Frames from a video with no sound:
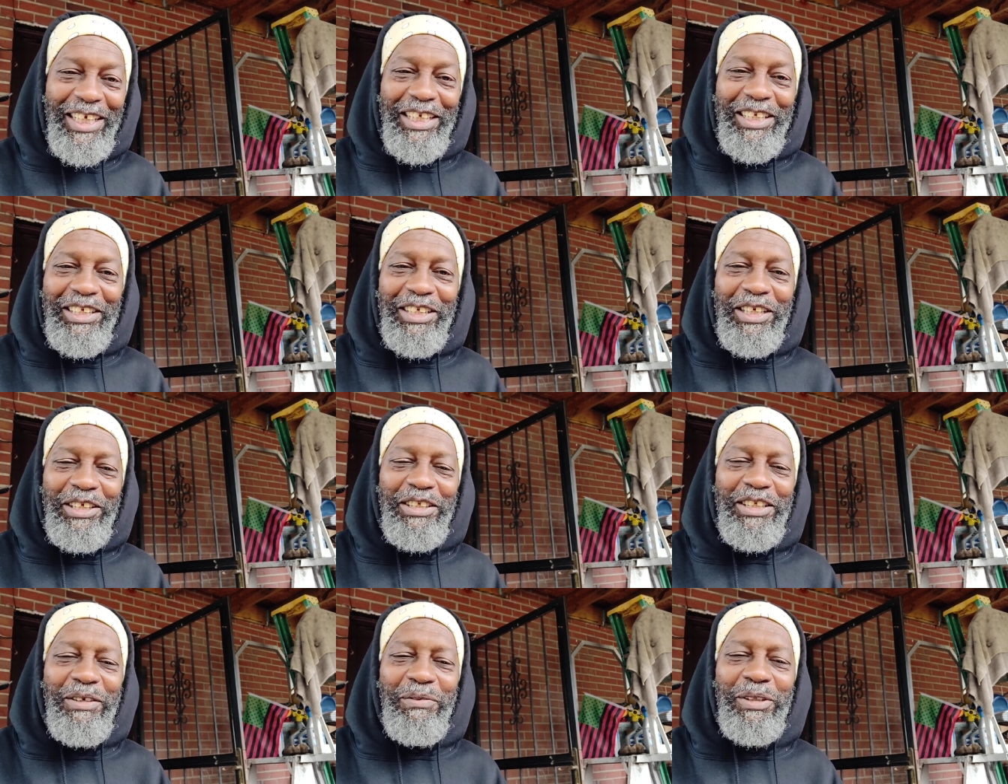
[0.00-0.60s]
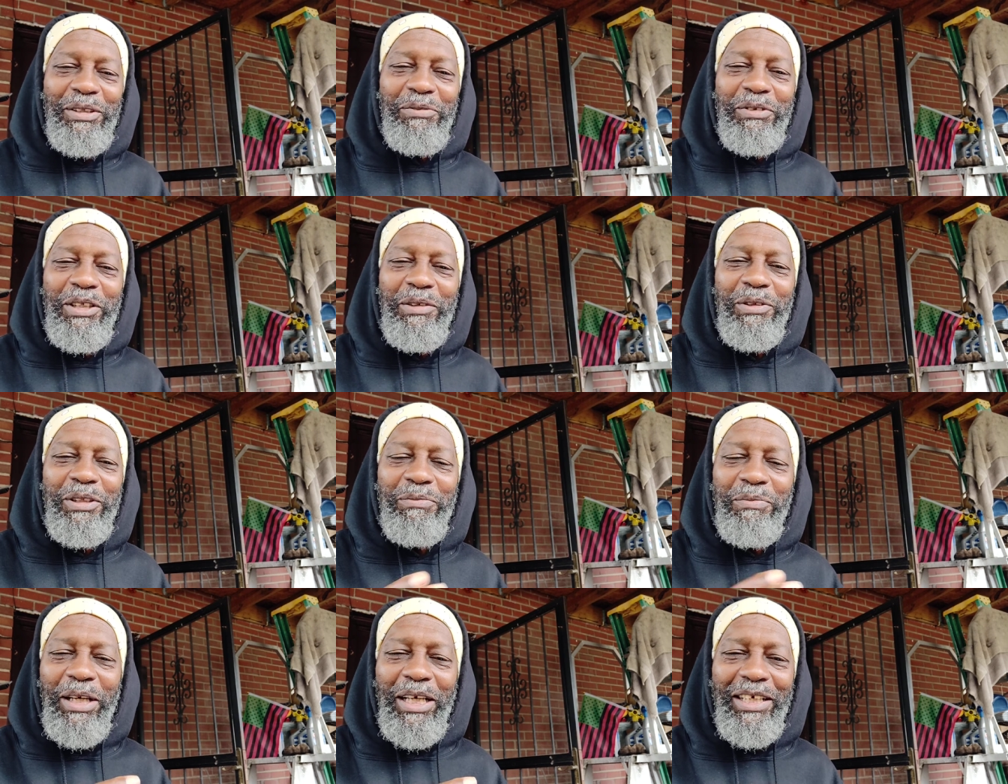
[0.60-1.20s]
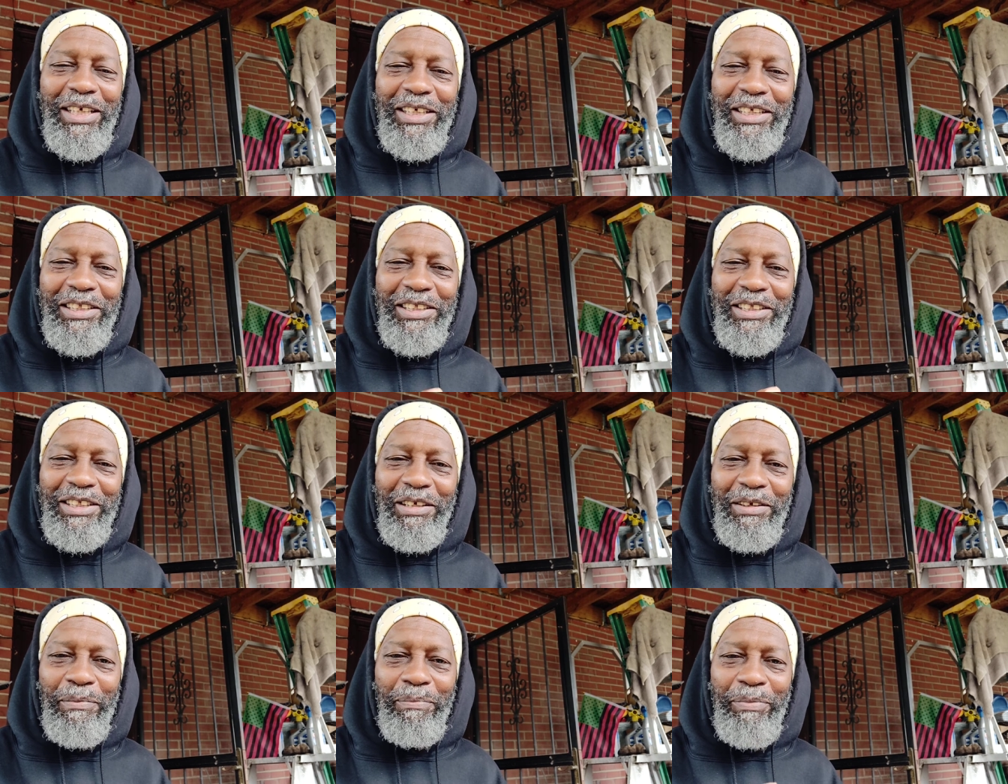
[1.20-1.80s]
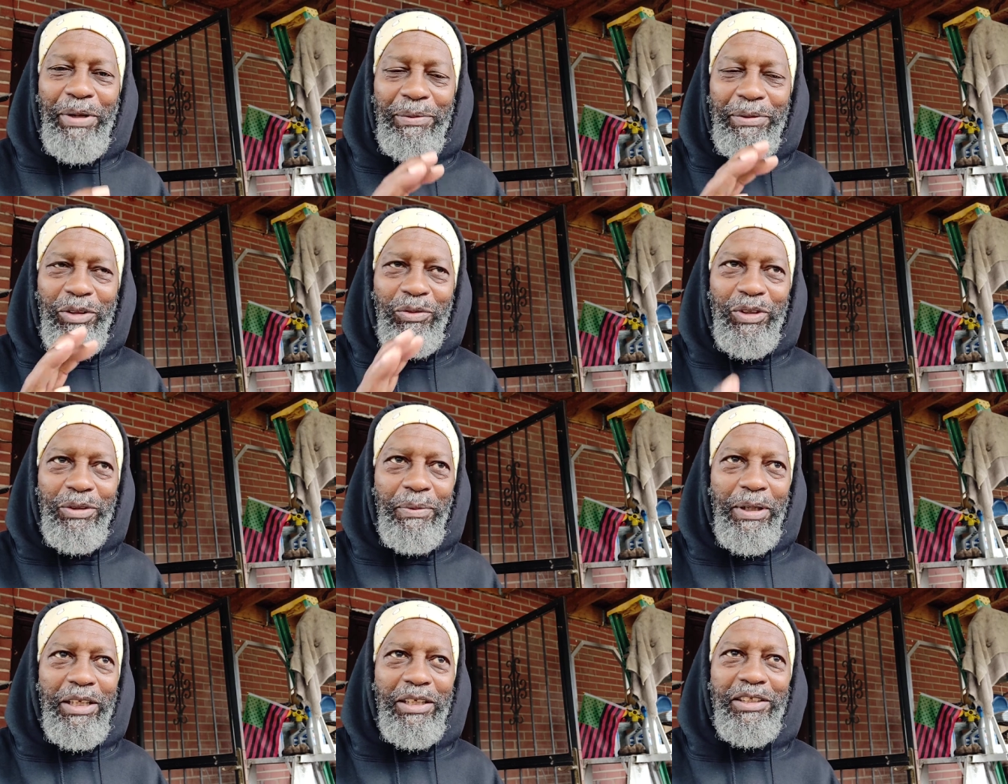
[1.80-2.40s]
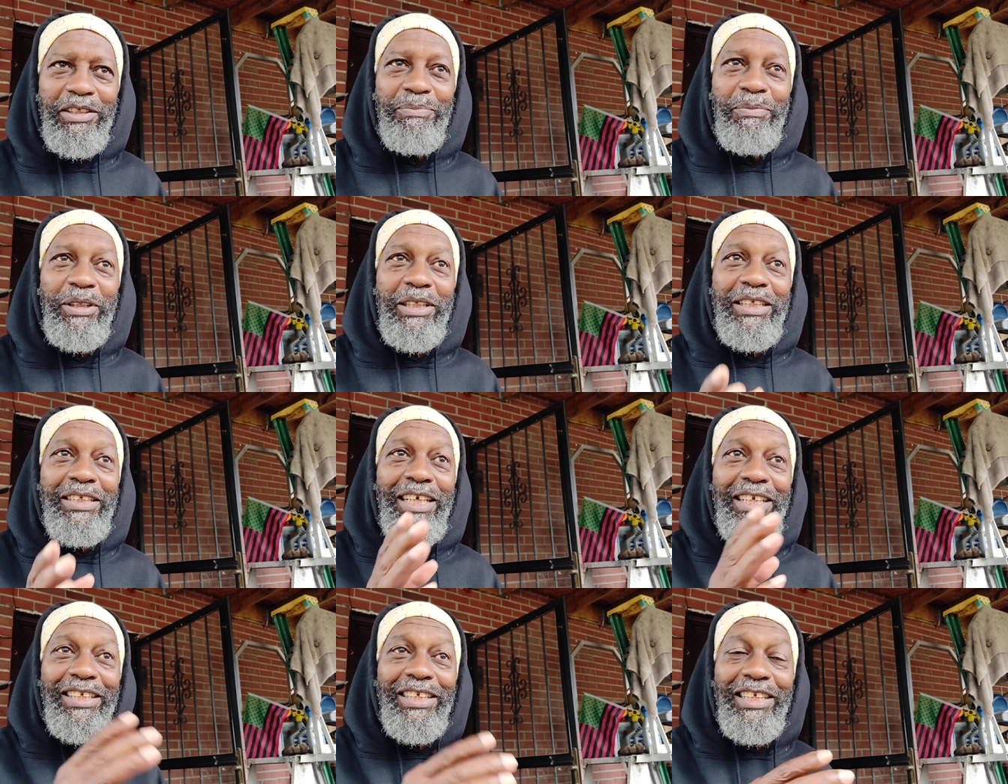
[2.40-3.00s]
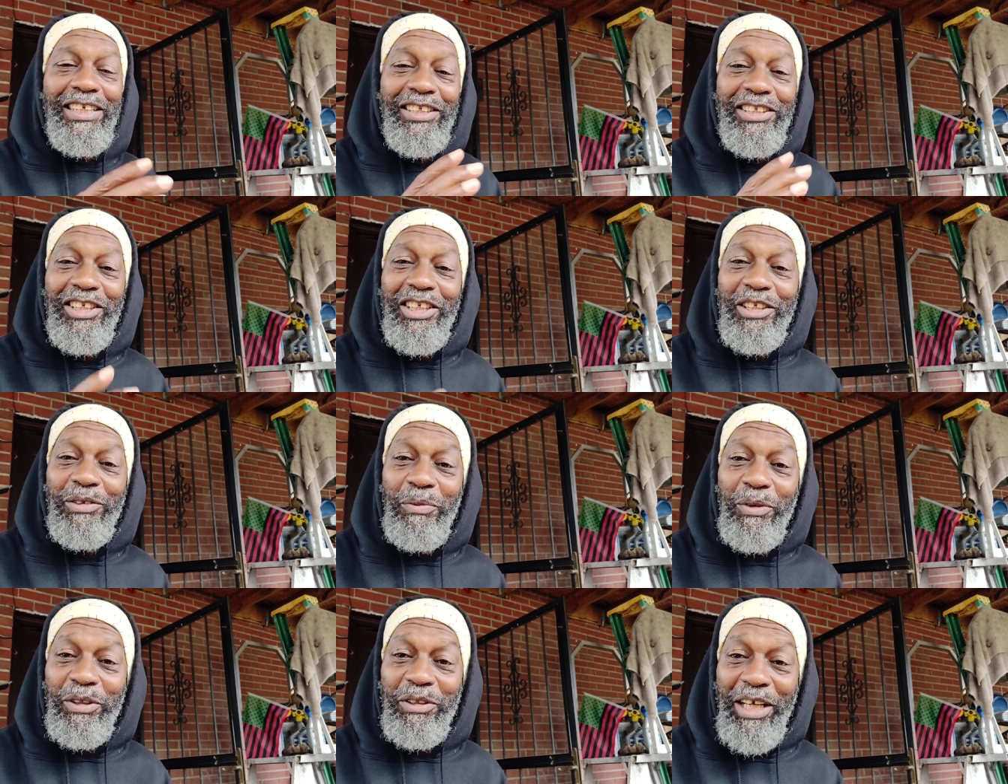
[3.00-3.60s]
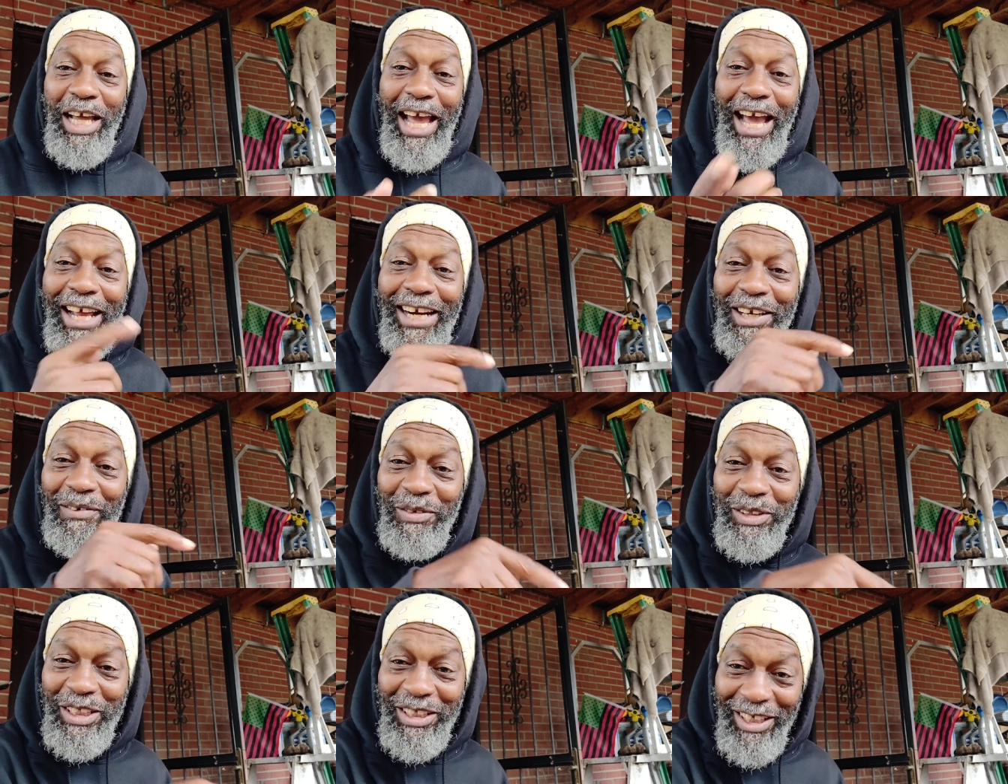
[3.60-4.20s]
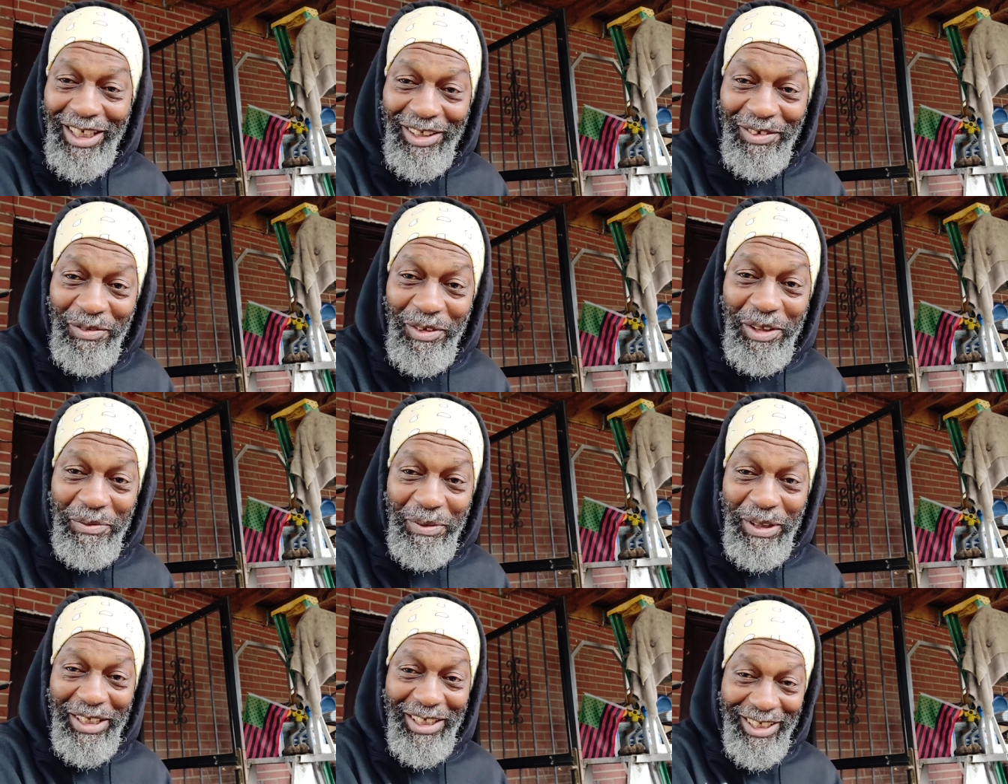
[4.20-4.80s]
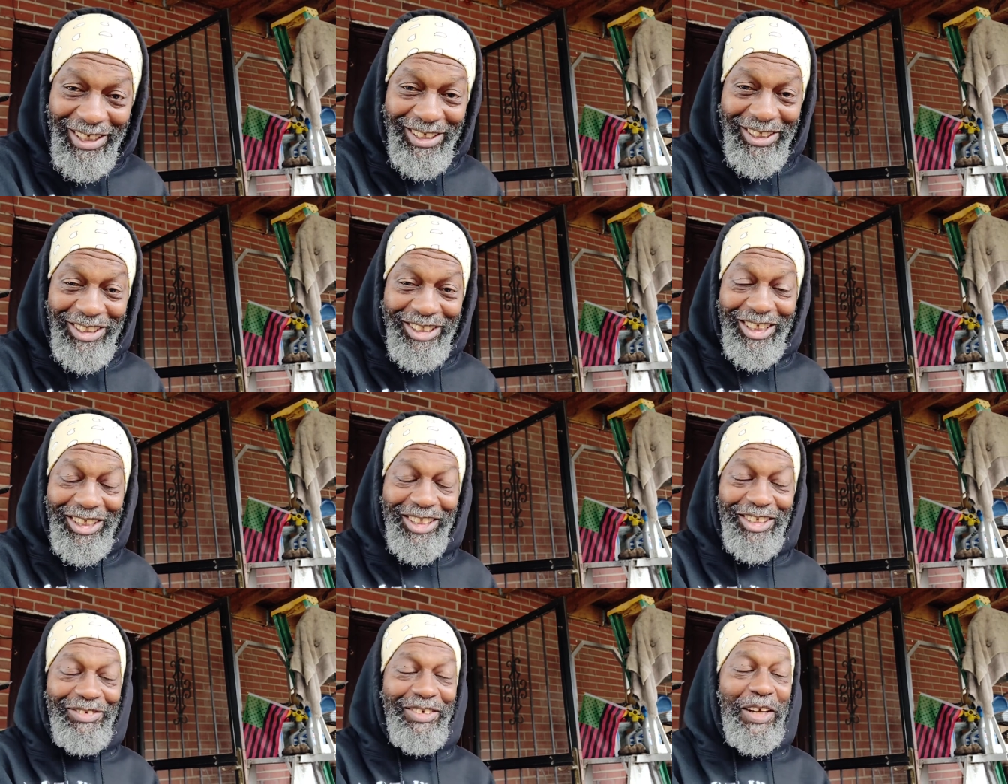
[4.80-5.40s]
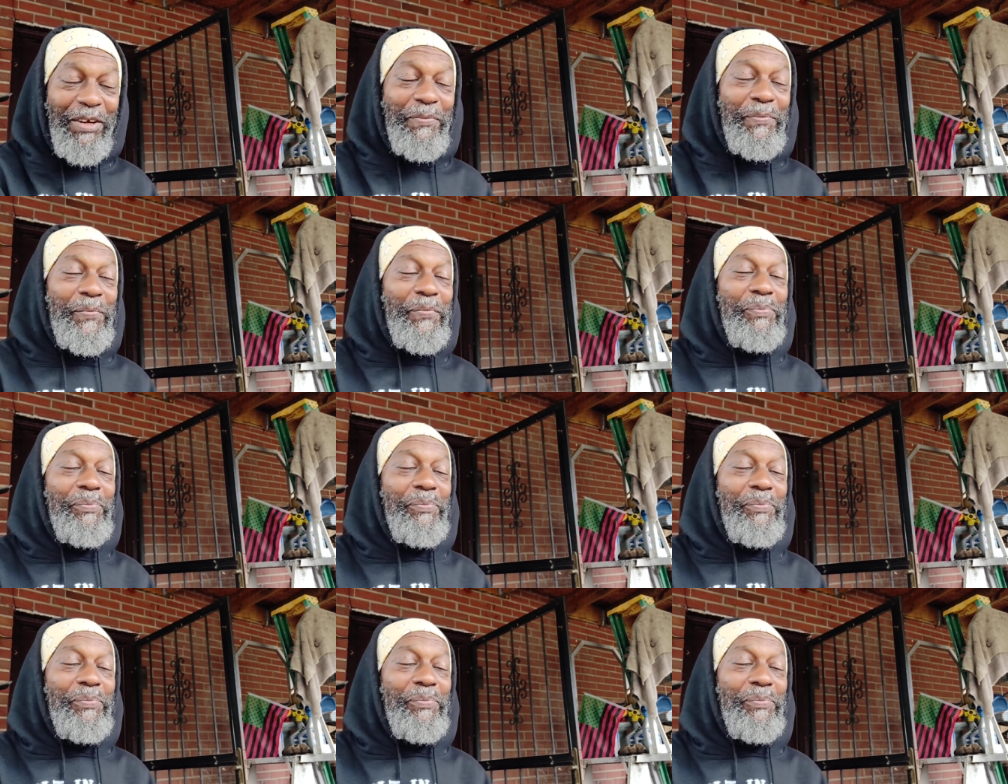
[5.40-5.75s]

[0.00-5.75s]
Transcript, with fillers: She she was she was my English. Uh, Pepsi was my English, but another English teacher was Hattie was another one of my English teachers, right?